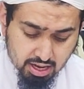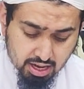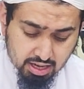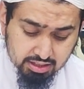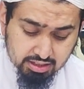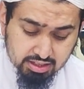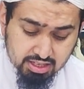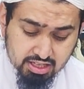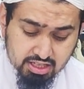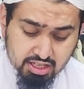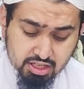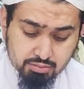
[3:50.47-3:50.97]
And
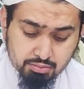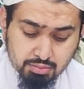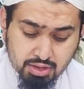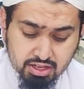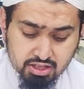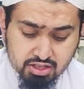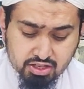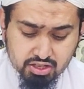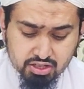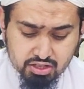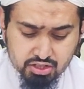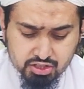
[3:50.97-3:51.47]
this is
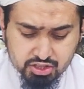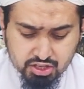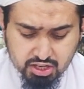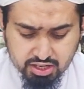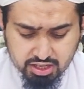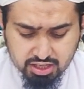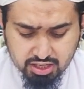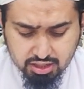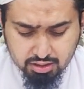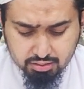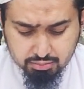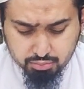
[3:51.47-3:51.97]
mentioned
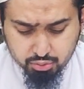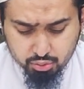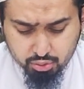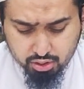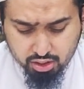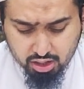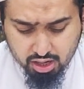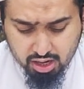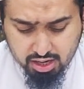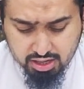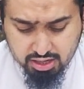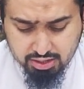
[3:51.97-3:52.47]
Sahih
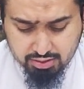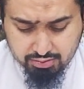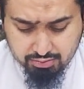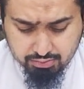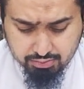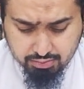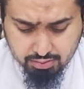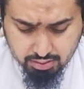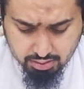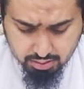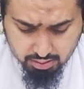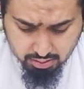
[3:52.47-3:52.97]
Bukhari
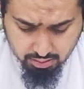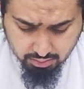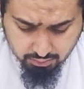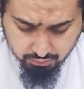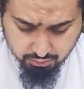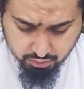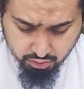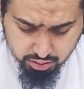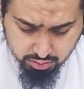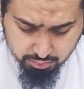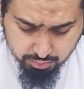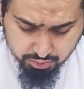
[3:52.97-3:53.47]

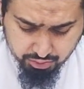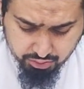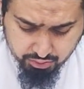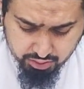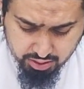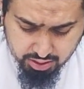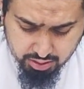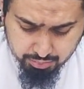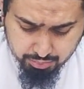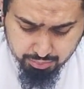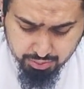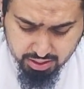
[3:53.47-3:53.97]
volume
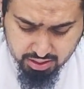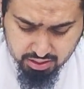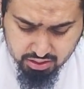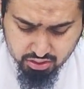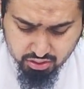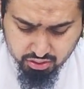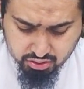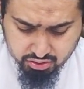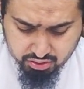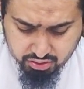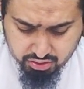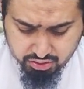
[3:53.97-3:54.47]
3, page
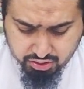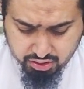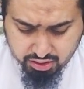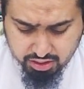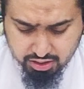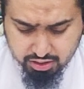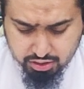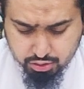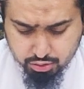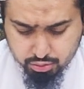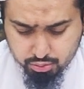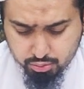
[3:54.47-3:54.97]

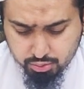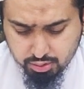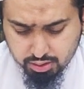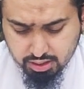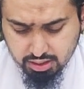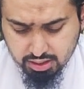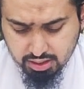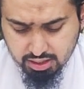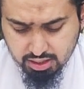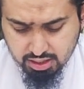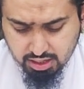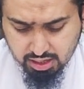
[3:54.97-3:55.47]
132,
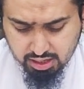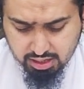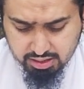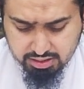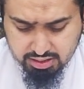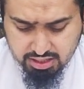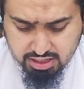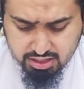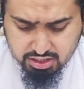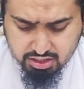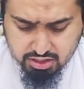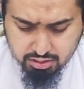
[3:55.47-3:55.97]

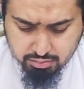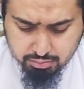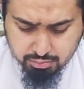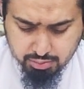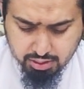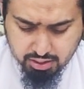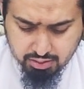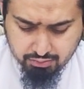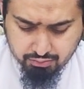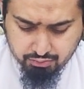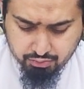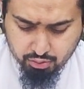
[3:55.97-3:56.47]
hadith
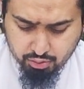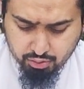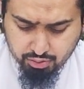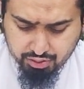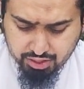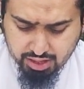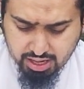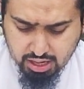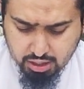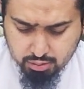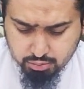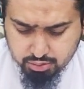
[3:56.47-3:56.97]
number
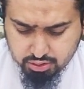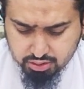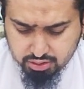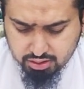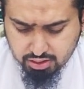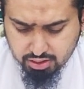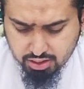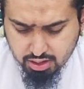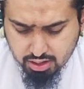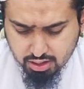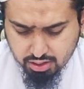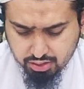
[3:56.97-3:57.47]

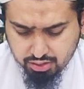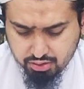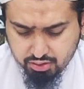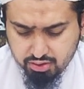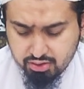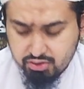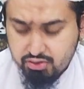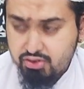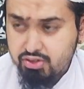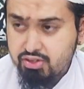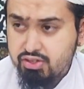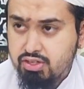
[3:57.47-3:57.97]

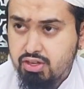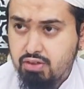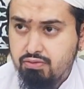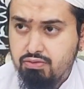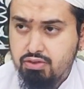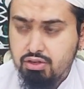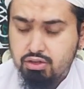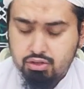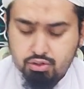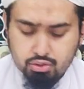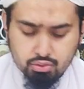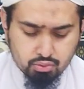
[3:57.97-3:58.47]

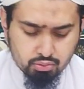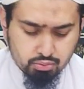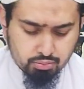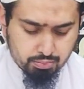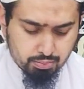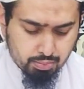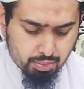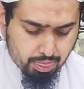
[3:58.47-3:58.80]
4372.